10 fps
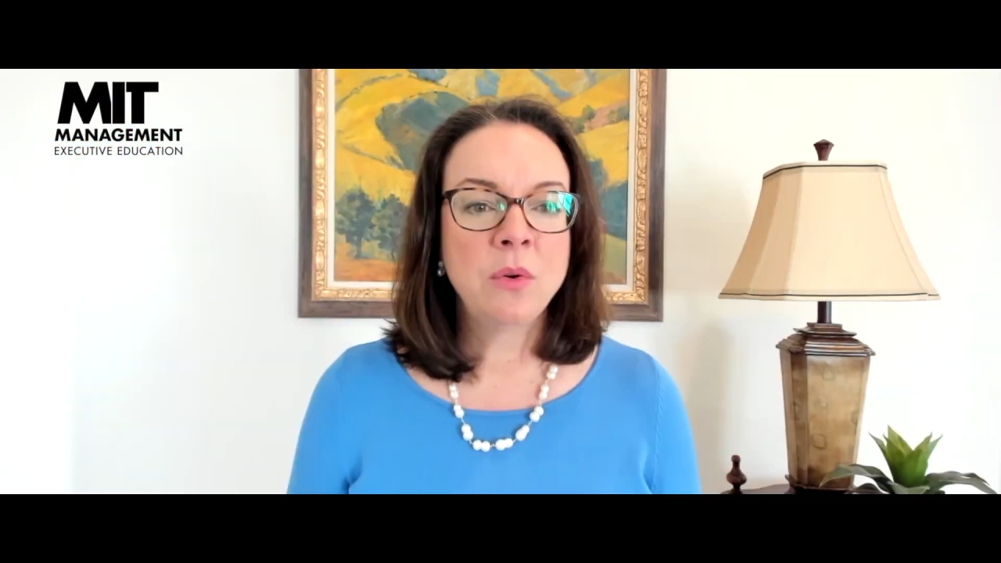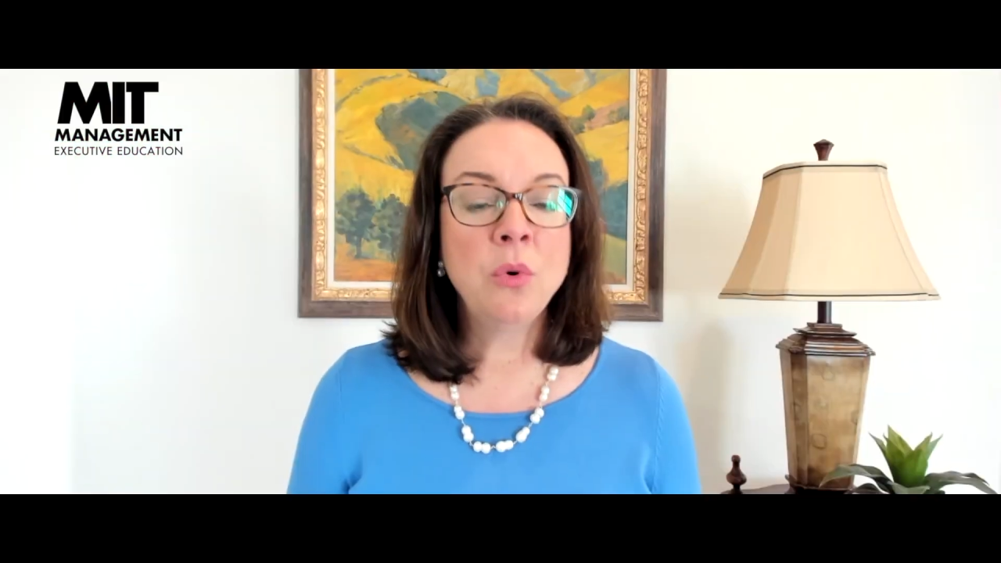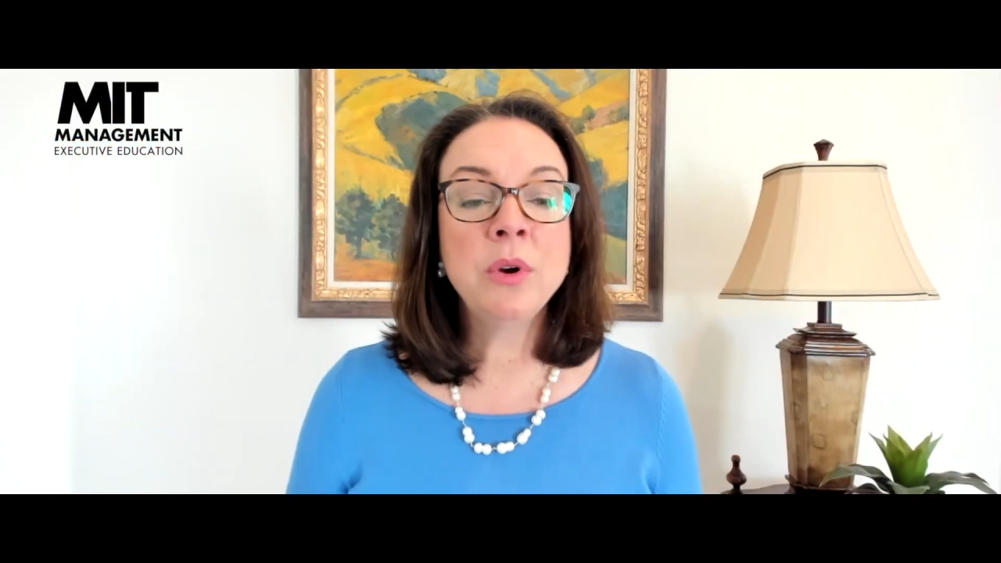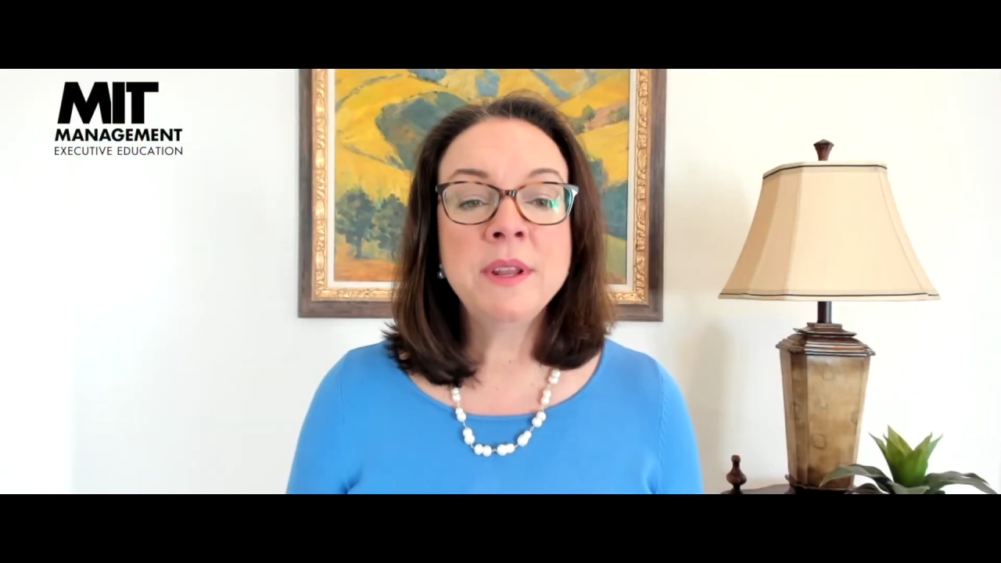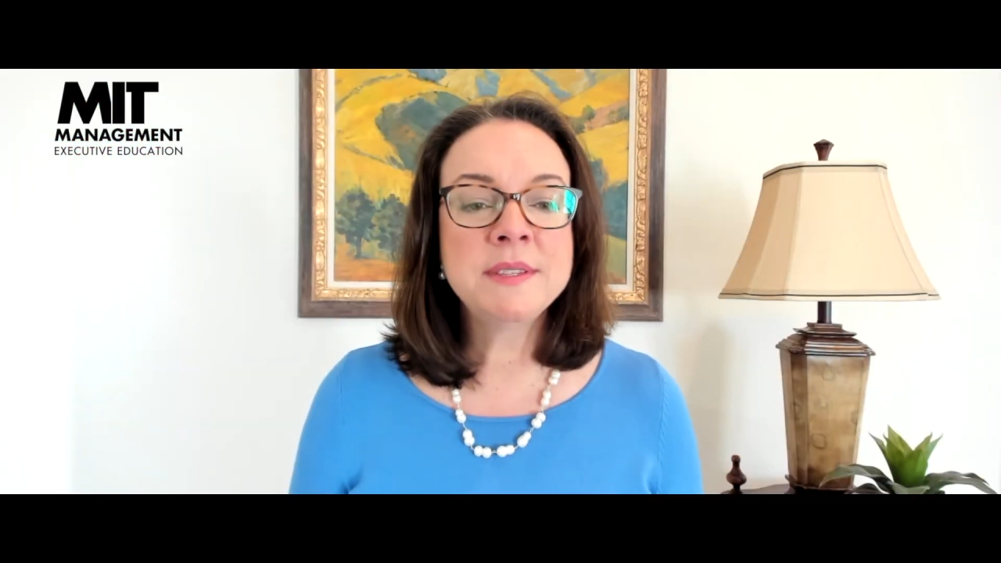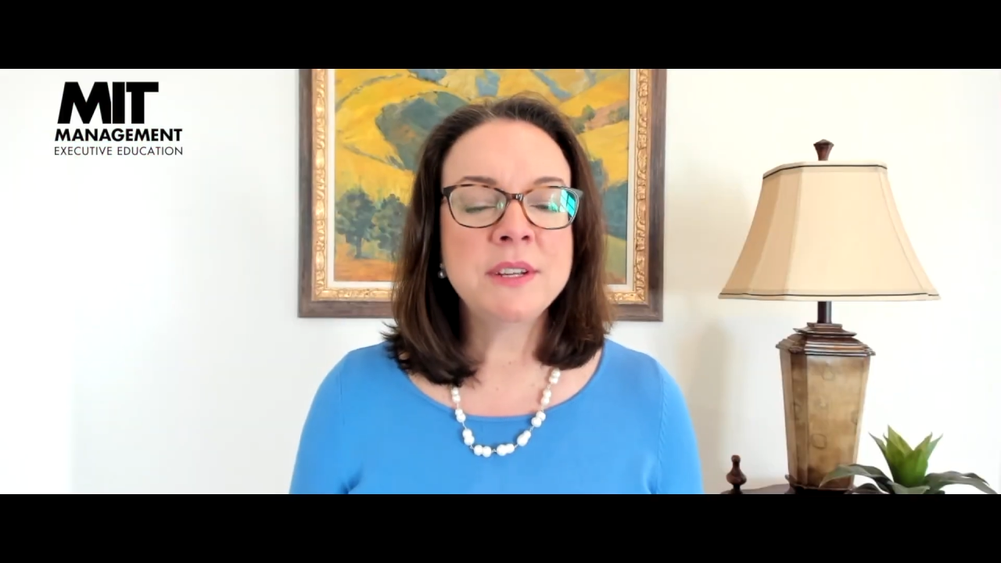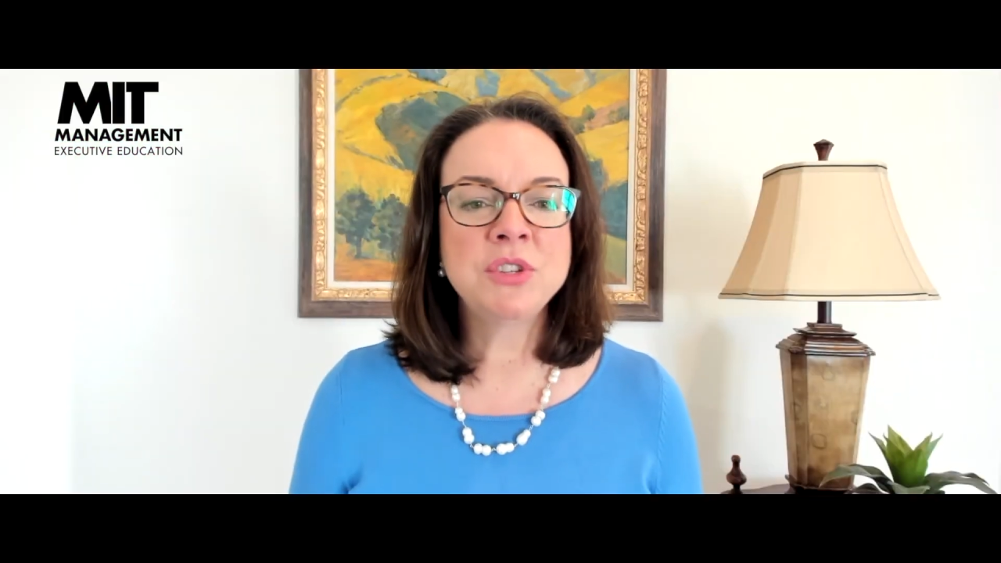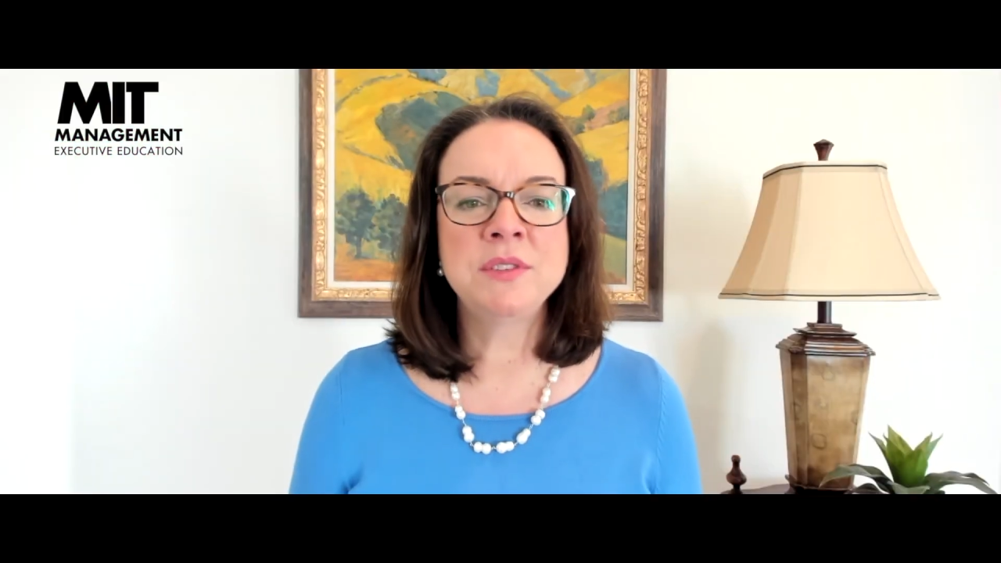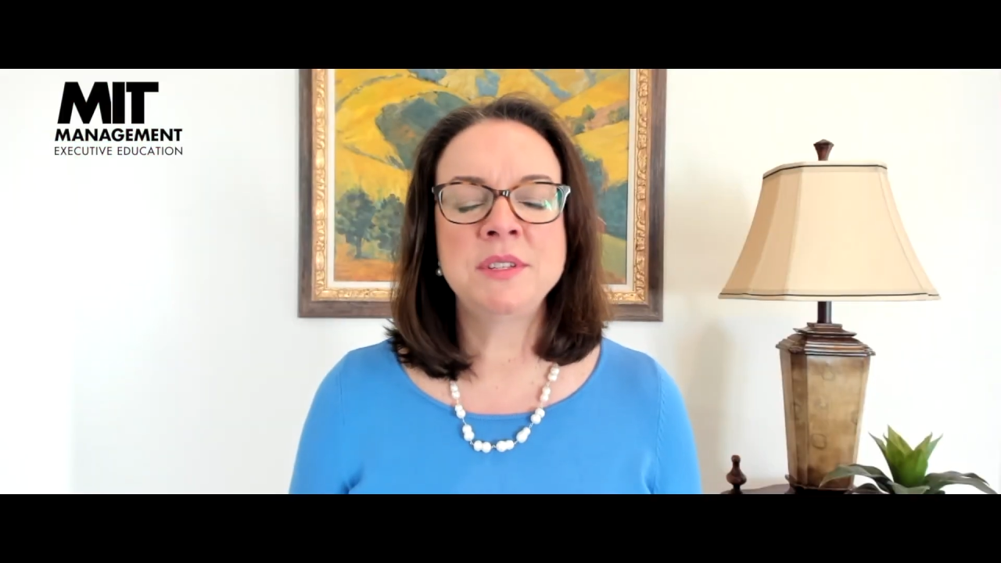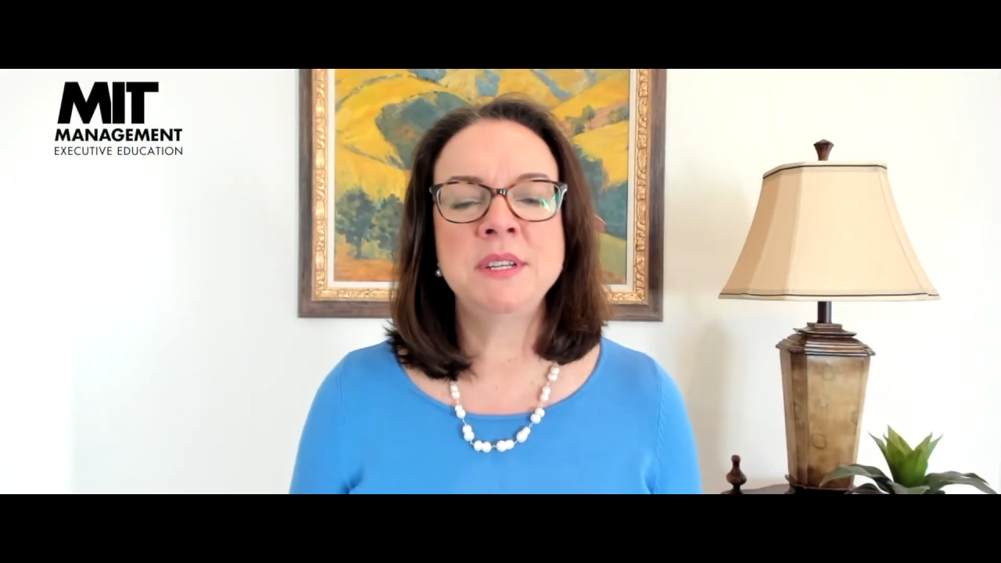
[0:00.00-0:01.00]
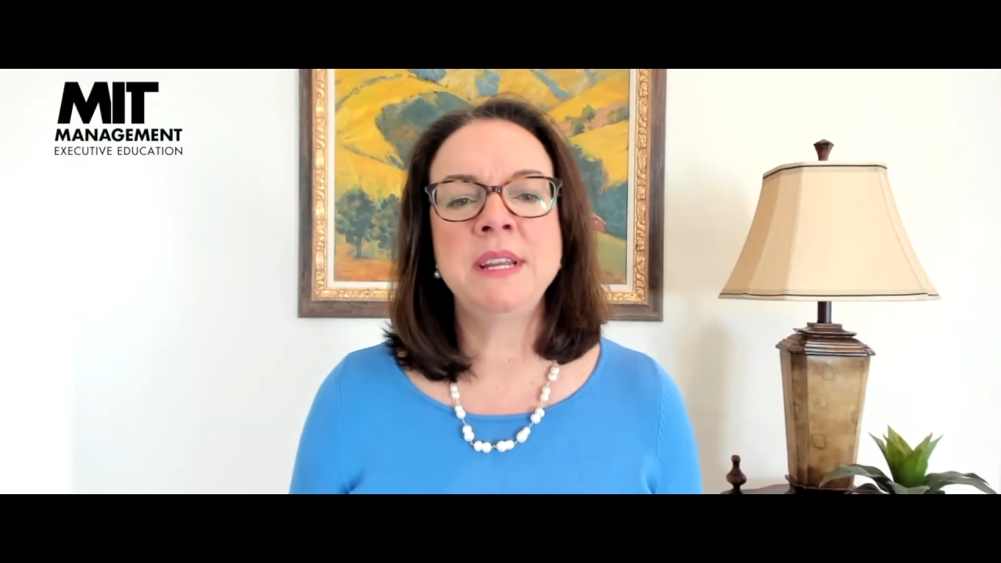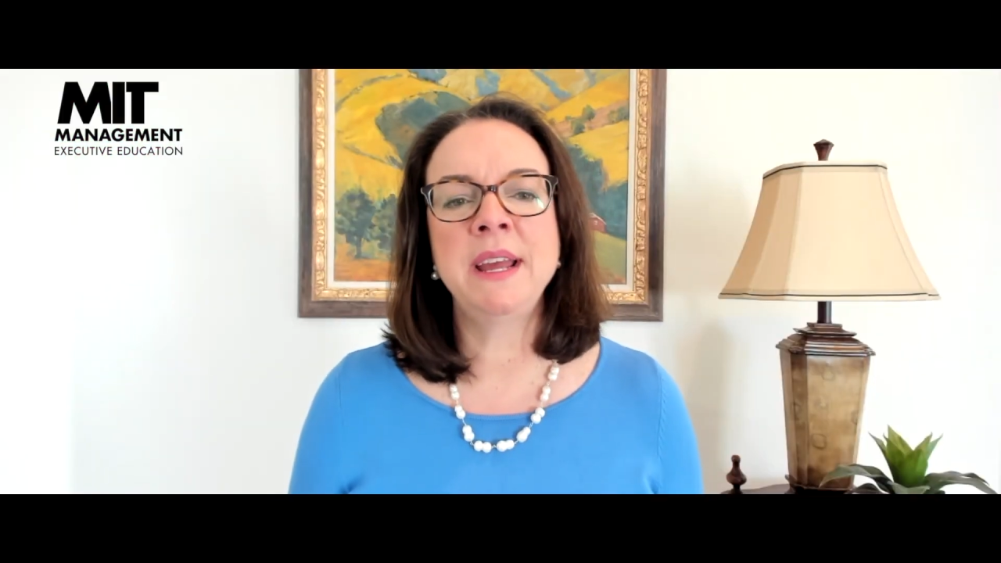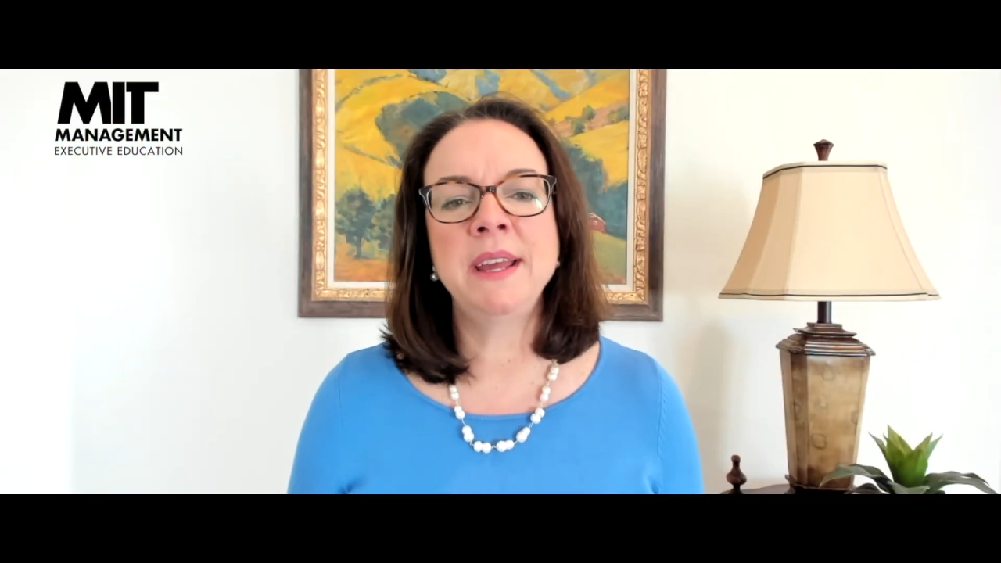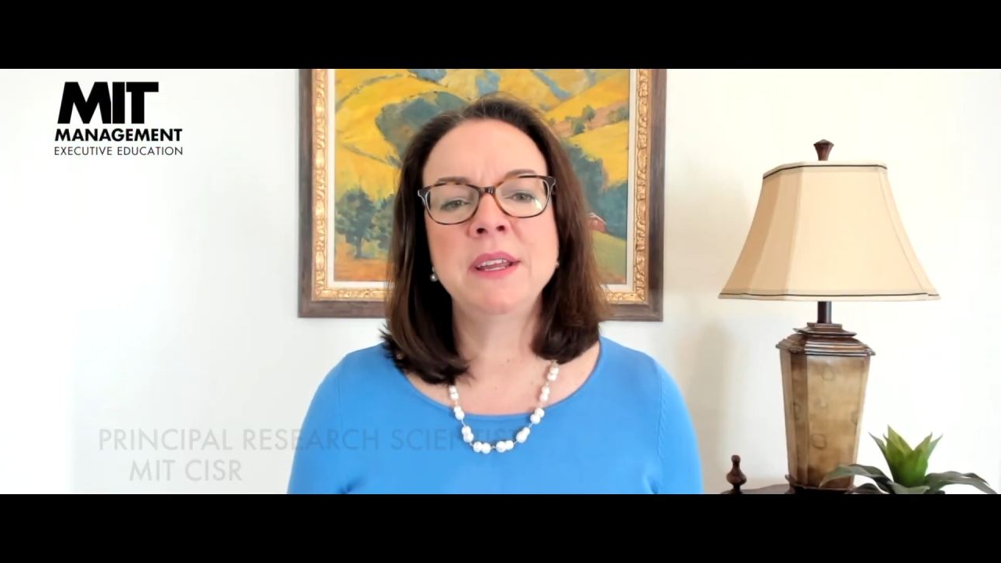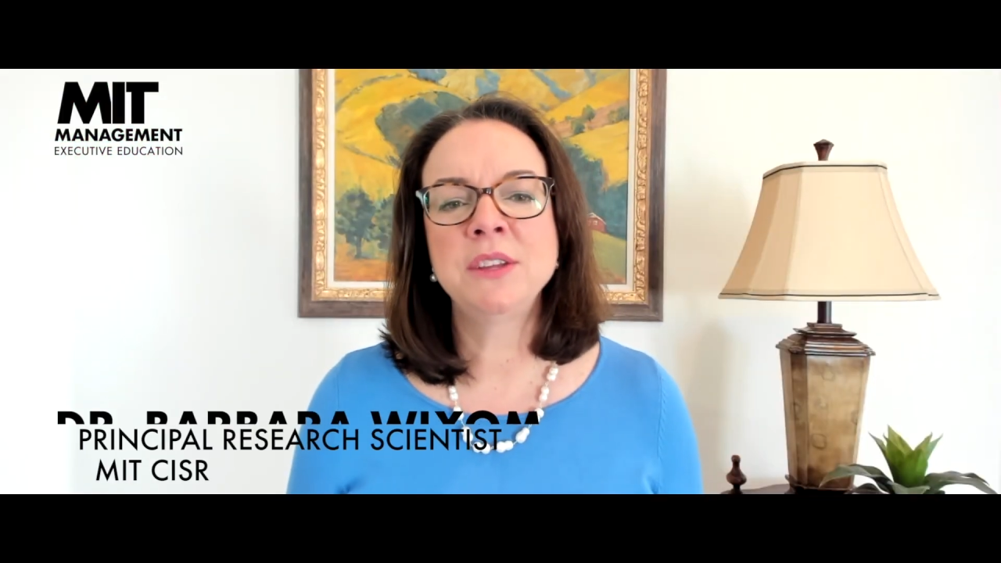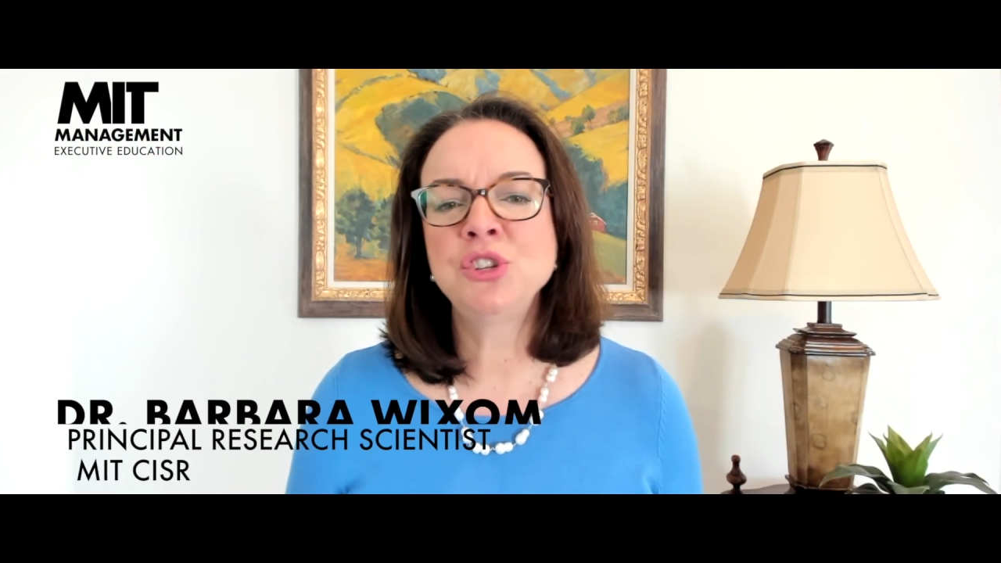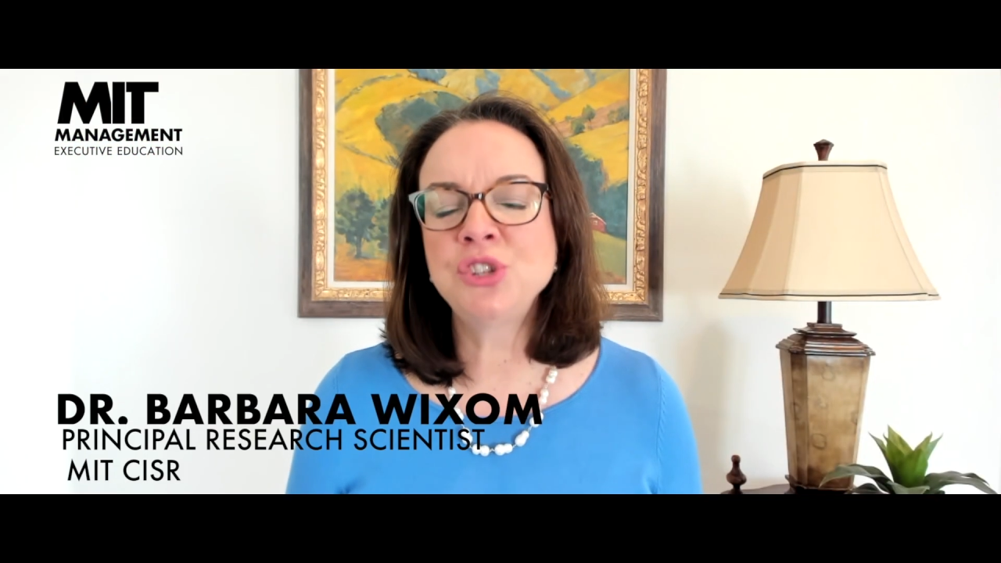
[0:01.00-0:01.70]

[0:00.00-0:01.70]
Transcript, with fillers: Organizations today